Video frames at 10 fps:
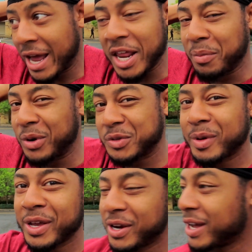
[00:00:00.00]
I didn't even brush
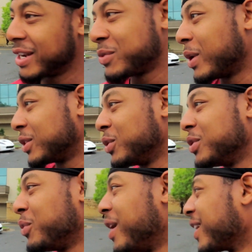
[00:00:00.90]
my hair. I had to do. I threw the
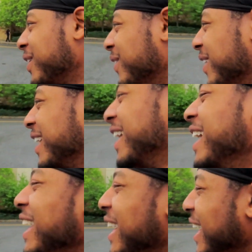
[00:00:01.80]
do
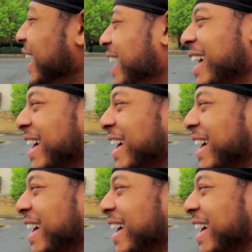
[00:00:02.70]
rag.